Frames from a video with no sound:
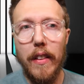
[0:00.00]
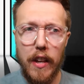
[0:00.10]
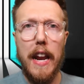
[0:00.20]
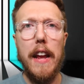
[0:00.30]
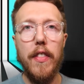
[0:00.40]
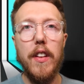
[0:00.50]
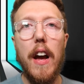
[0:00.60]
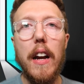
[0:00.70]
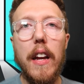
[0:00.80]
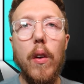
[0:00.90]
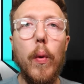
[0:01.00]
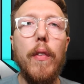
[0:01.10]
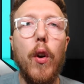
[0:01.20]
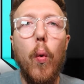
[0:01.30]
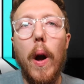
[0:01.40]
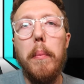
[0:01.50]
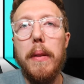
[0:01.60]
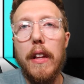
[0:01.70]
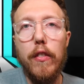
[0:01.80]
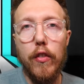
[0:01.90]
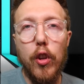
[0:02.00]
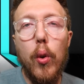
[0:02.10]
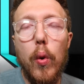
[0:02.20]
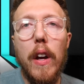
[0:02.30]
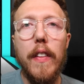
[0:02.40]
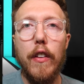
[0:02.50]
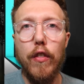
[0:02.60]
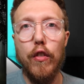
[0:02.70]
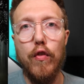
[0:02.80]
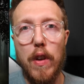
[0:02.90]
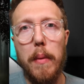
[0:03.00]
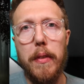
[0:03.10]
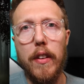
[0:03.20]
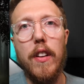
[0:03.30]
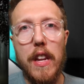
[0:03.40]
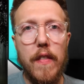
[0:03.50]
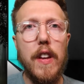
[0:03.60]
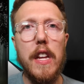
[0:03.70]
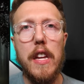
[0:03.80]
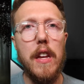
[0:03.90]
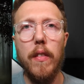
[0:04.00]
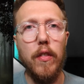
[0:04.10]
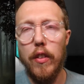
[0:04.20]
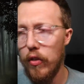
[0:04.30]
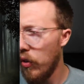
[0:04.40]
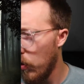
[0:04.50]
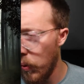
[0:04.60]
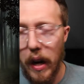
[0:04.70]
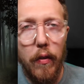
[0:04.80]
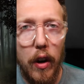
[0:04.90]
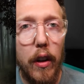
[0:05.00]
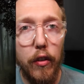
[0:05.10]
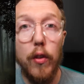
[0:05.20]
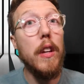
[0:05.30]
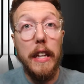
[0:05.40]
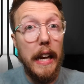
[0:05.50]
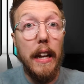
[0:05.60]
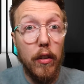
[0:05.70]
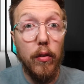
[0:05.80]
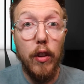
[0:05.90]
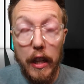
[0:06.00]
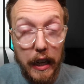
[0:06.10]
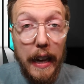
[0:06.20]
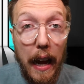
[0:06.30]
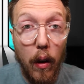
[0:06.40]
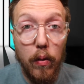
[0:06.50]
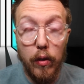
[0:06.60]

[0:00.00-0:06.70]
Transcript: Today on the docket, we have A Quiet Place 2 that just dropped onto DVD and digital or whatever else. You can get it. You can get it now.